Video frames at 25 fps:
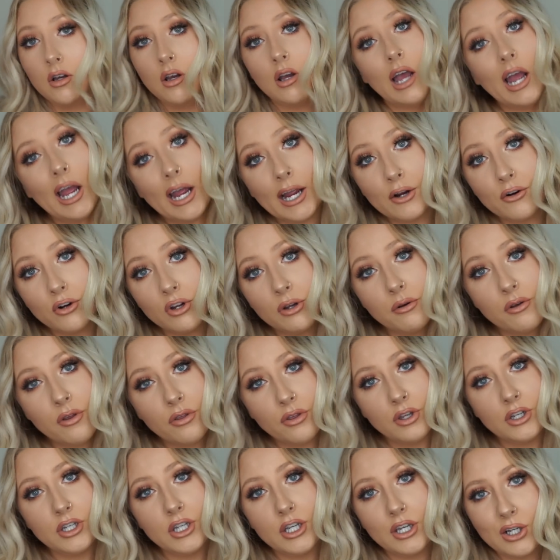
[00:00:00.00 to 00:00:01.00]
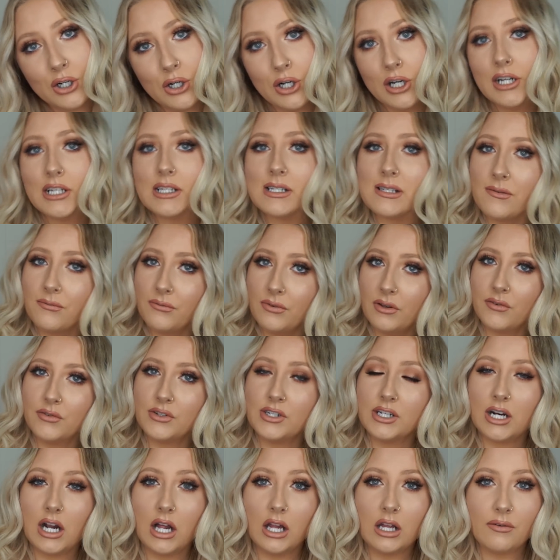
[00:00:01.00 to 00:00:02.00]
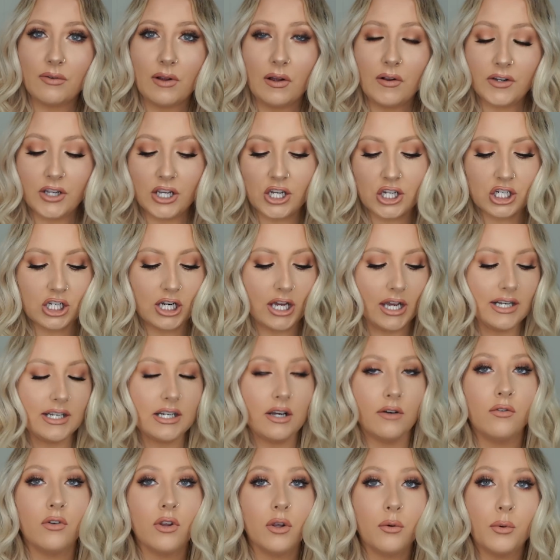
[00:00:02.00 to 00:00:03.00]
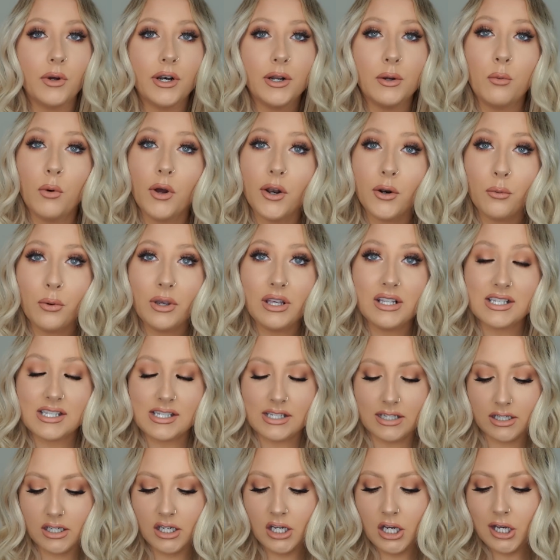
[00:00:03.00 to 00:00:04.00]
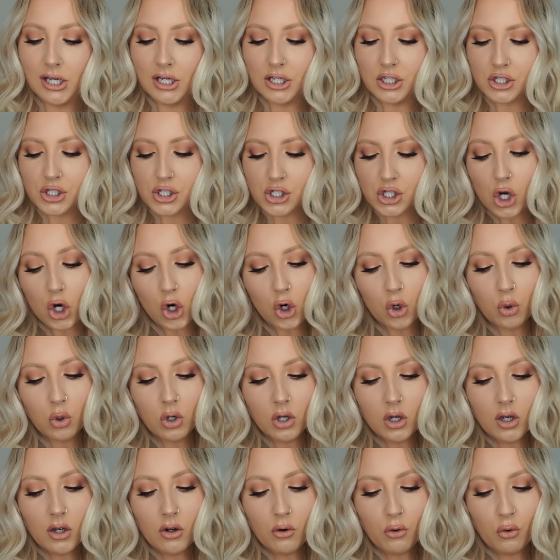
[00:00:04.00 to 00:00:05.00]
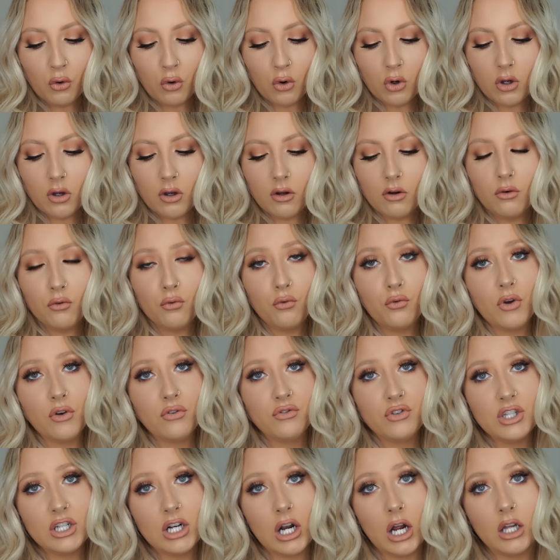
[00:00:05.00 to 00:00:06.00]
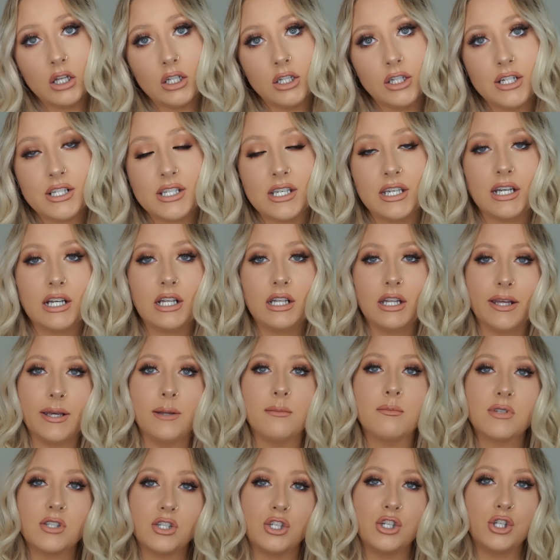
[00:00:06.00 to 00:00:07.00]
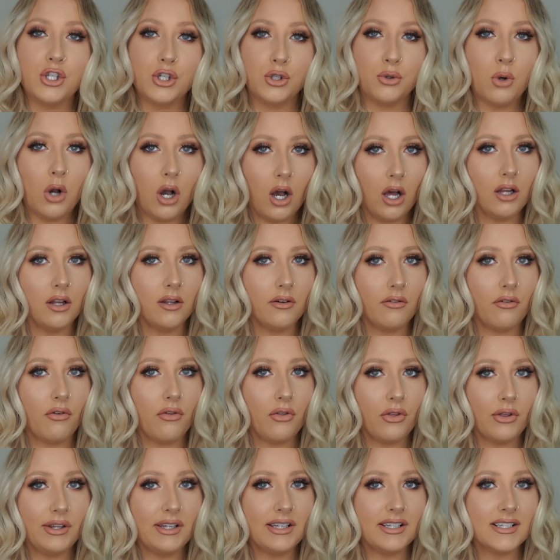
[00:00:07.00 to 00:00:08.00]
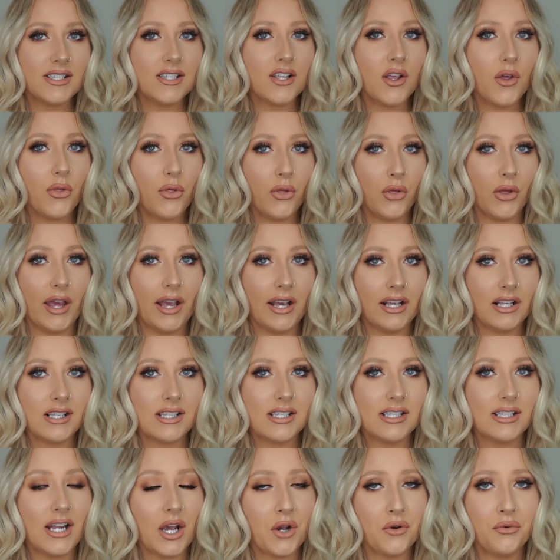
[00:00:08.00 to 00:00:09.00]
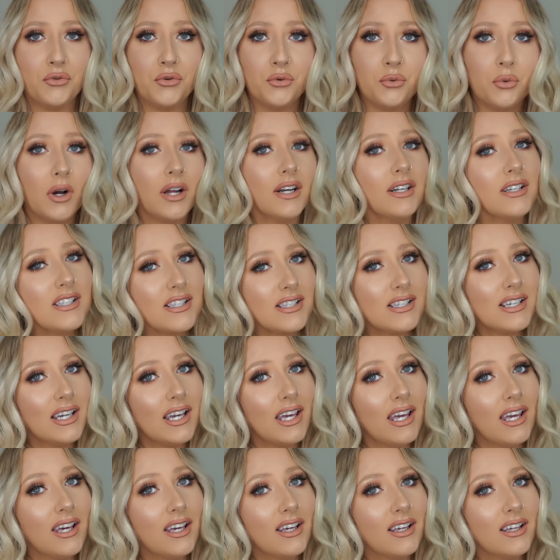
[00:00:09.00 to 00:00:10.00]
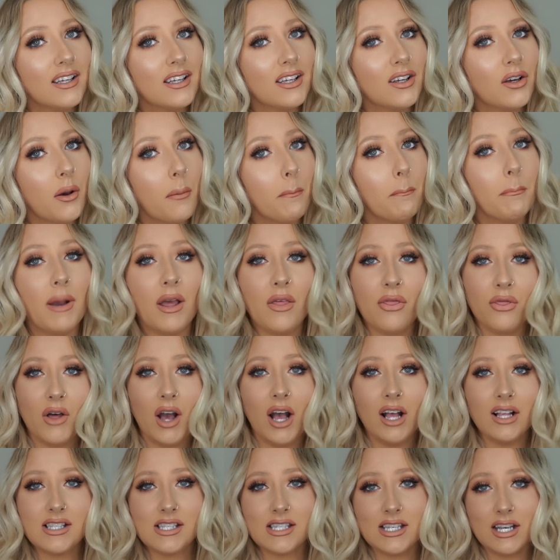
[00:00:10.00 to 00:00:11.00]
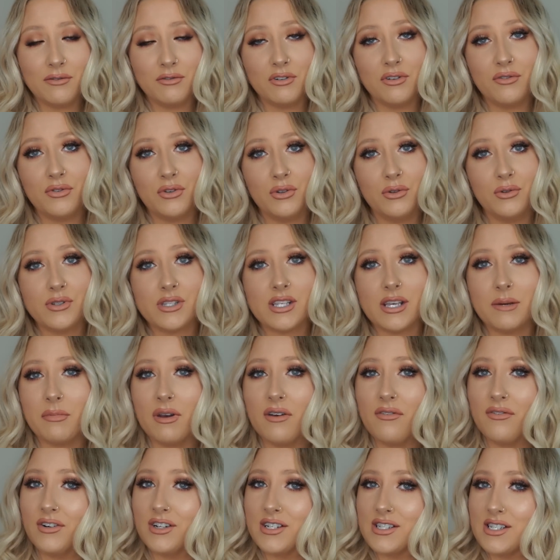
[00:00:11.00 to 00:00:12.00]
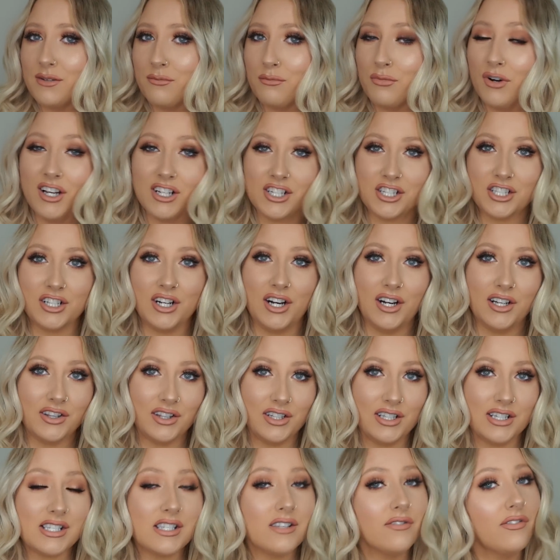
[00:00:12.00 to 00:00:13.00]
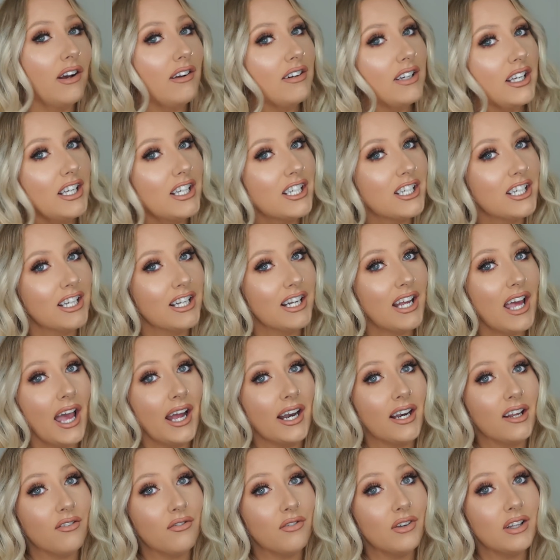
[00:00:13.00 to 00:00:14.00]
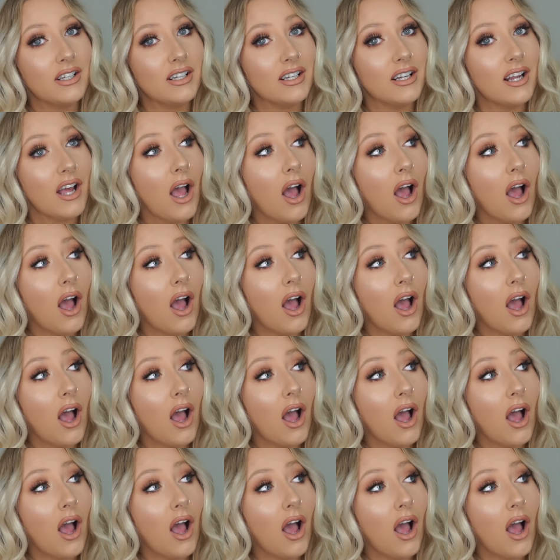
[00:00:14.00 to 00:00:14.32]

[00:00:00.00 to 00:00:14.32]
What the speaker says: I agree with you, Dior. It's a $50 foundation. I definitely wouldn't want to waste it. So $50, it claims to do all of these things. Now, if you want to see my thoughts and reviews and my first impression on this foundation, and if it